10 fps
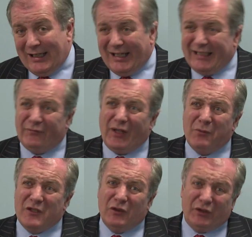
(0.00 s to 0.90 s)
And if I
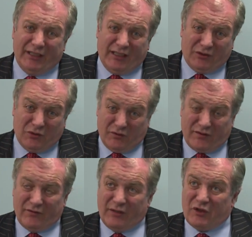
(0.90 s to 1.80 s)
was looking at a
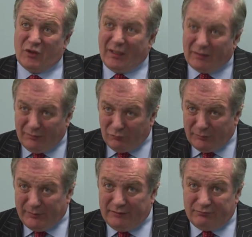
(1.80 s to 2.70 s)
course, if I was you, I
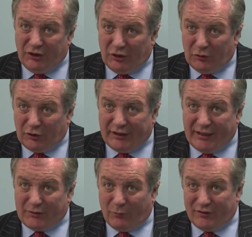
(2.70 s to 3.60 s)
would be, you know, looking
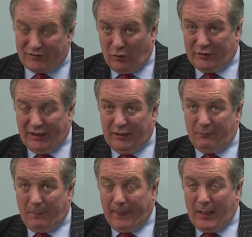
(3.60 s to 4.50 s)
at the ones, okay,
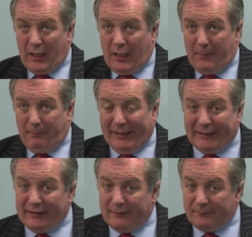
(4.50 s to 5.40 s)

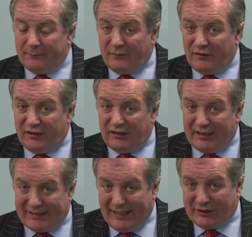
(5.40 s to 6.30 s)
picking
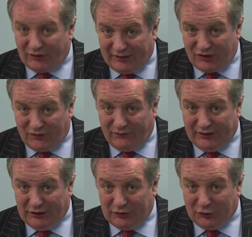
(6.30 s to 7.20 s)
the sector that you
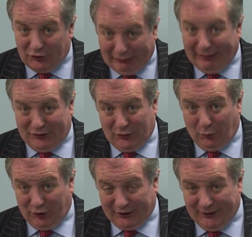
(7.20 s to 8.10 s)
feel you'd like to
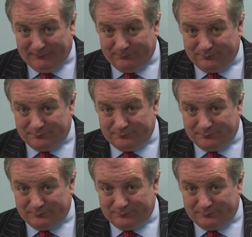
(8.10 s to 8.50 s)
work in.